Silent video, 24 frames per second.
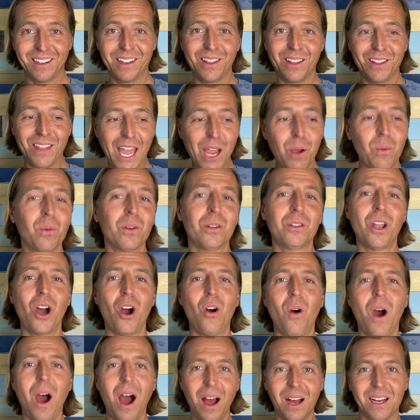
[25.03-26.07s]
they will
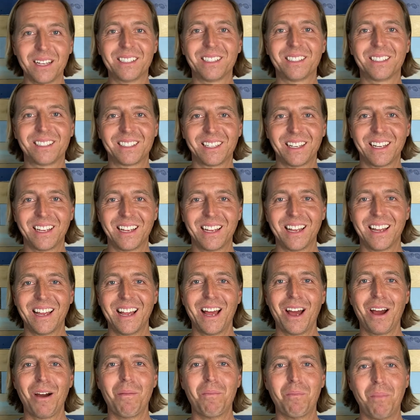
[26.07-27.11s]
know us
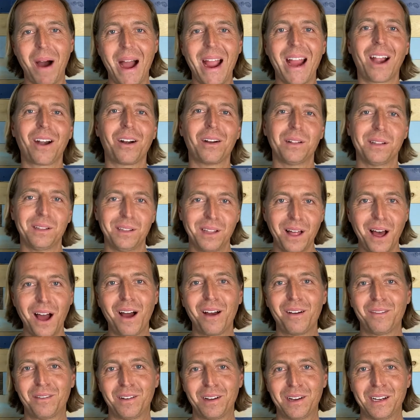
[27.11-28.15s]
by our
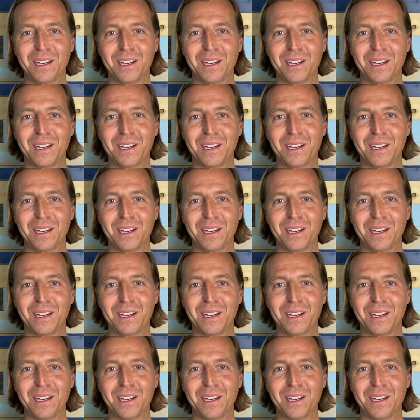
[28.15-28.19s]
love.